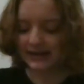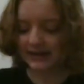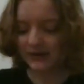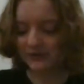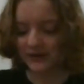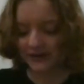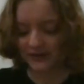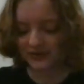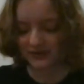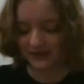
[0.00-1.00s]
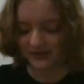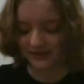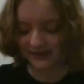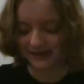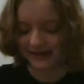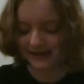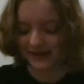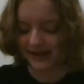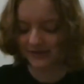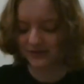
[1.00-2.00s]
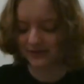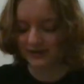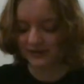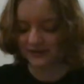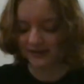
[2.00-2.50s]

"You know, Father," she said suddenly, "I have the strangest